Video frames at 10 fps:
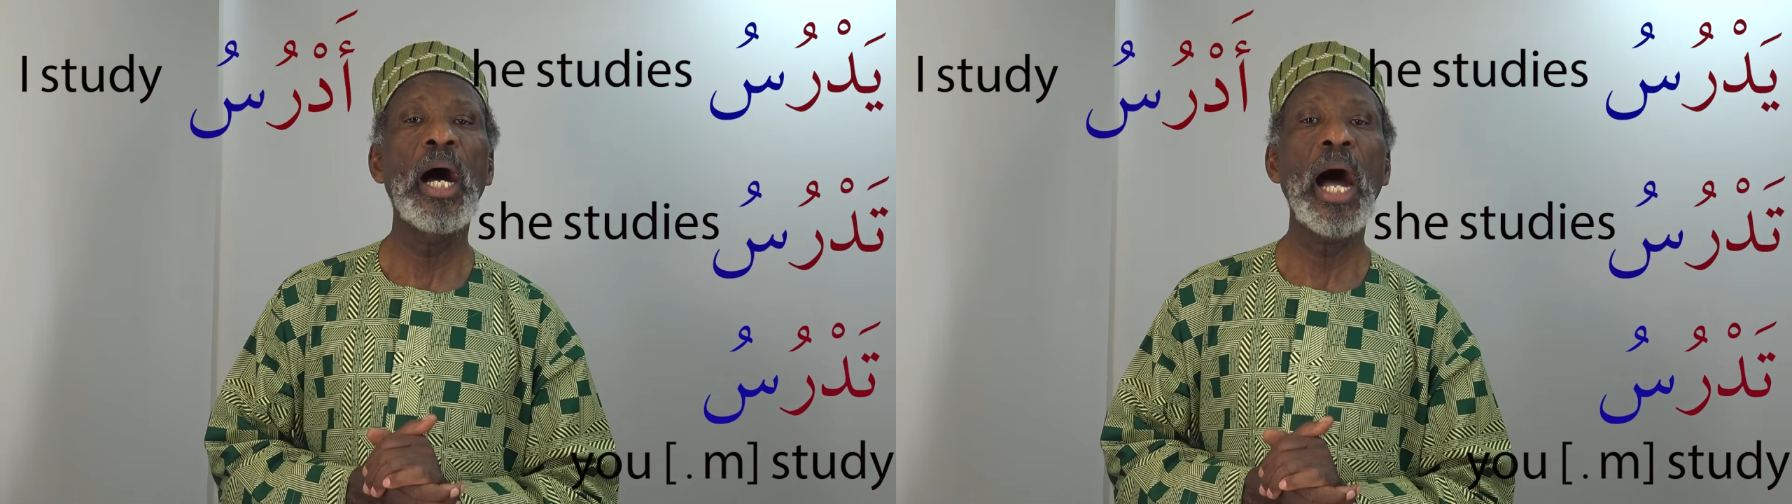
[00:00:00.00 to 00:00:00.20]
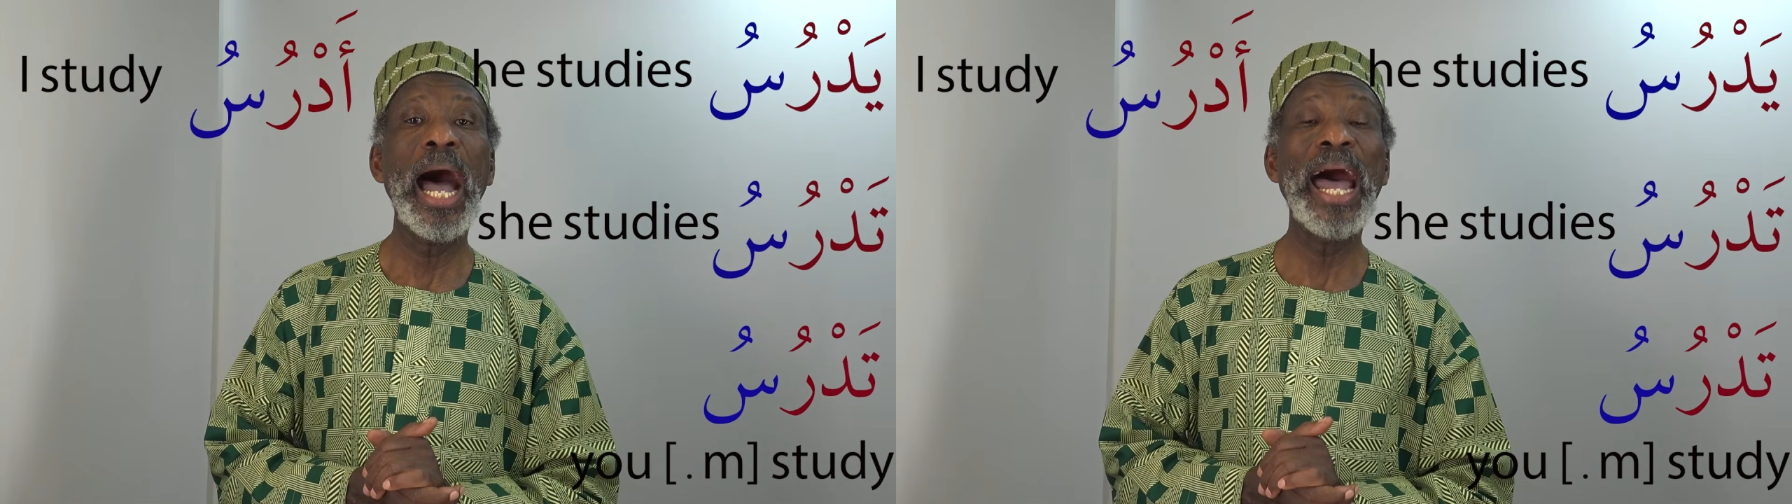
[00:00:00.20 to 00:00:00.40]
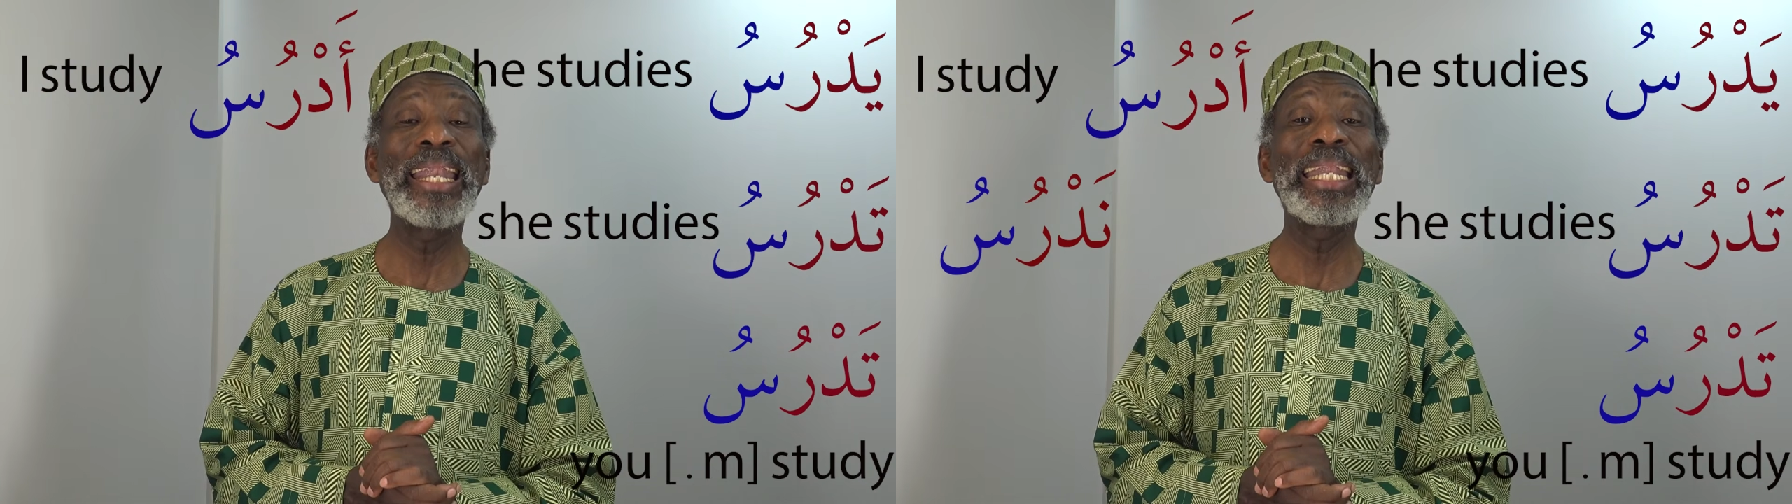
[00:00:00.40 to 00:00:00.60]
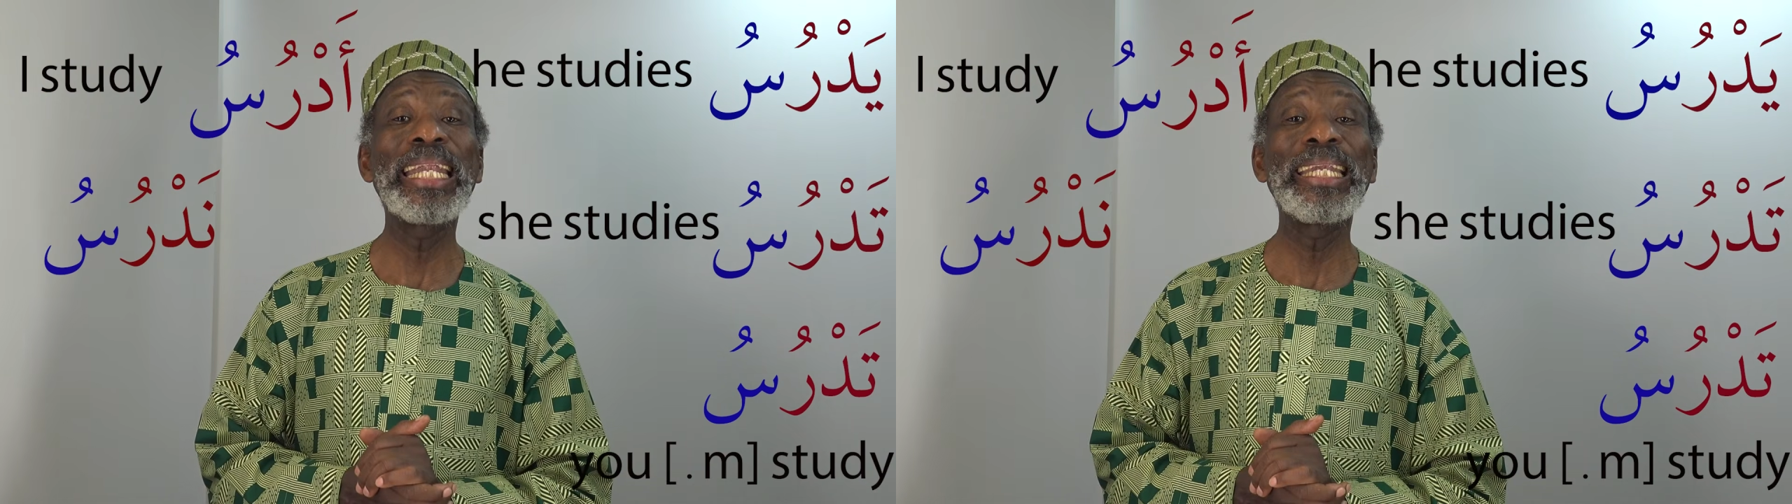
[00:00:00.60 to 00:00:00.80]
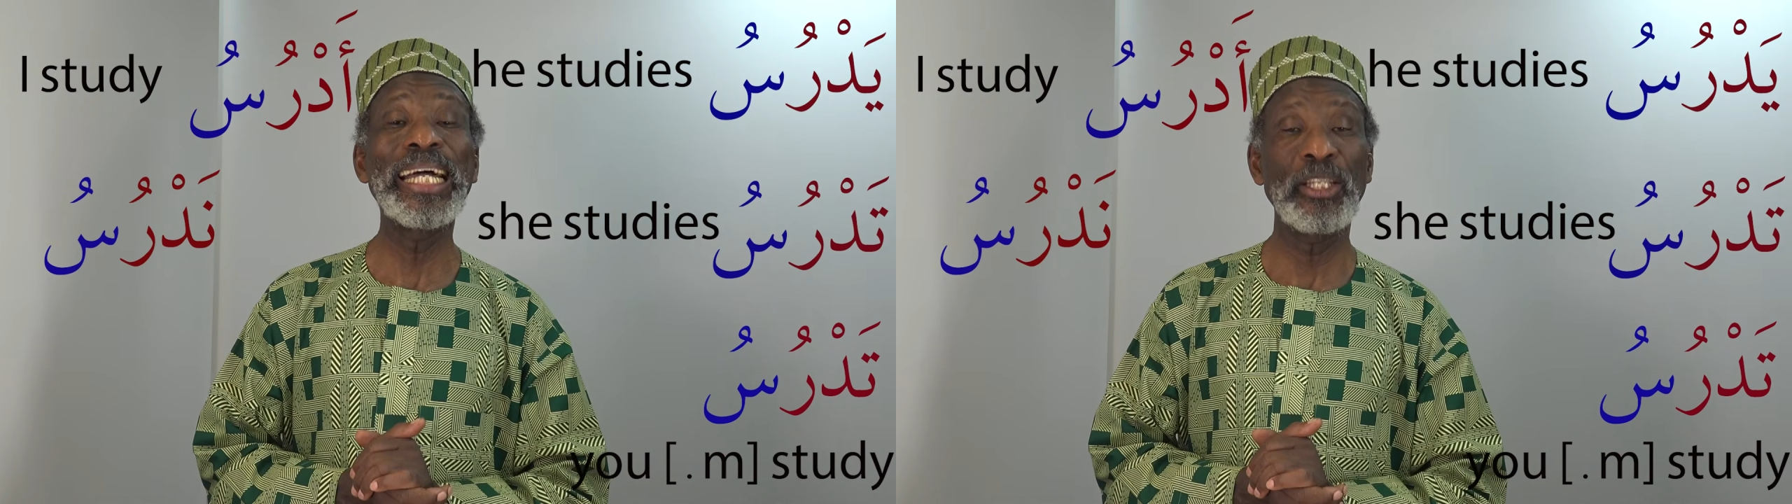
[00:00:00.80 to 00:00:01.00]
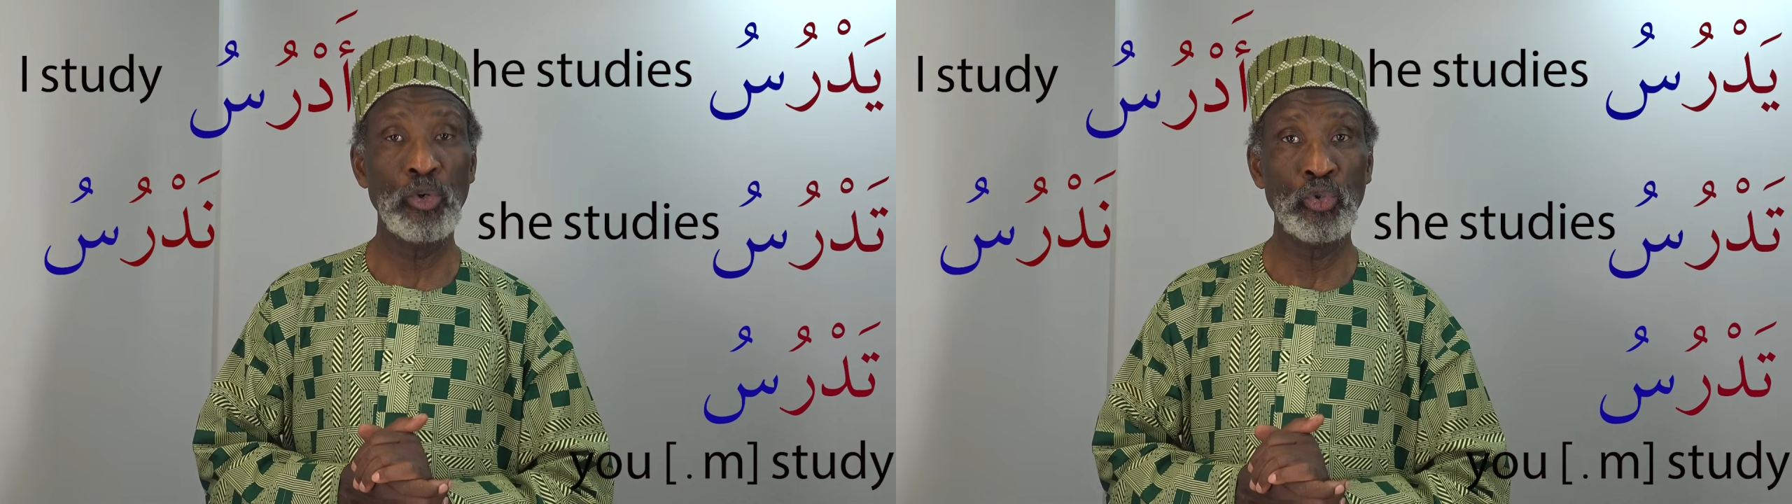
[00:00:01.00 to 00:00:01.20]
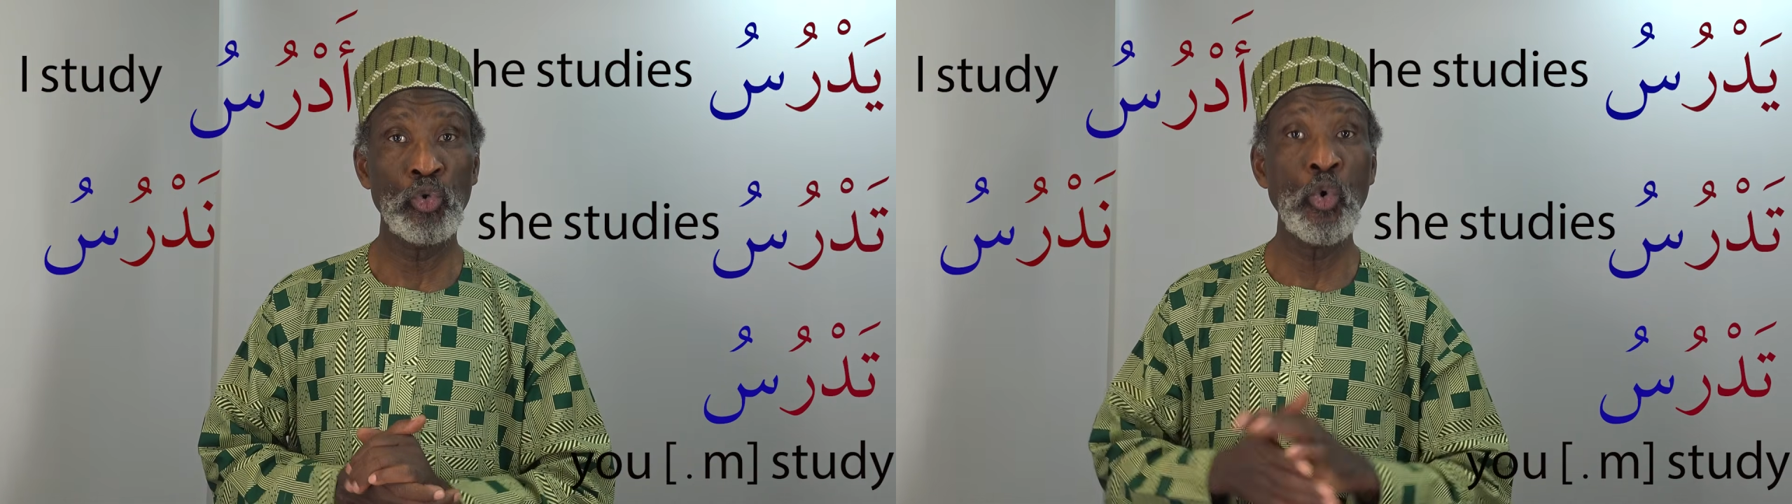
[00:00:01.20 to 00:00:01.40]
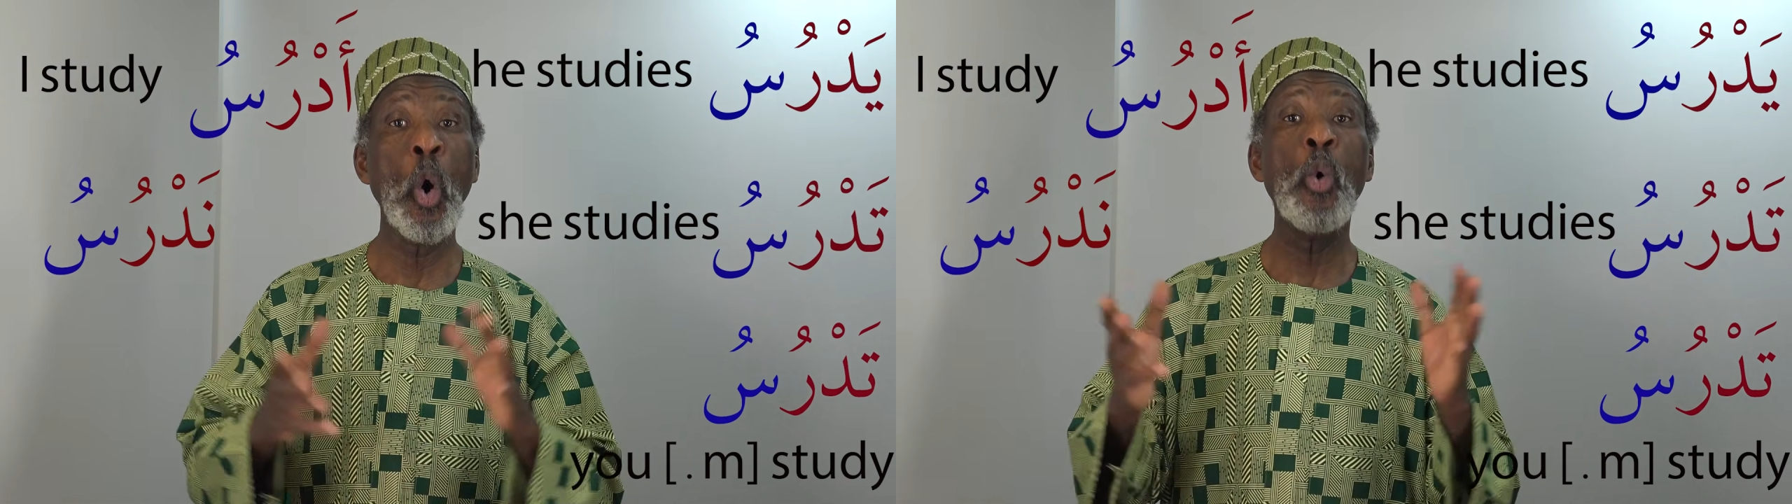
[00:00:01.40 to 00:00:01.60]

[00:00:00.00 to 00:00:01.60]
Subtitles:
And nadrusu,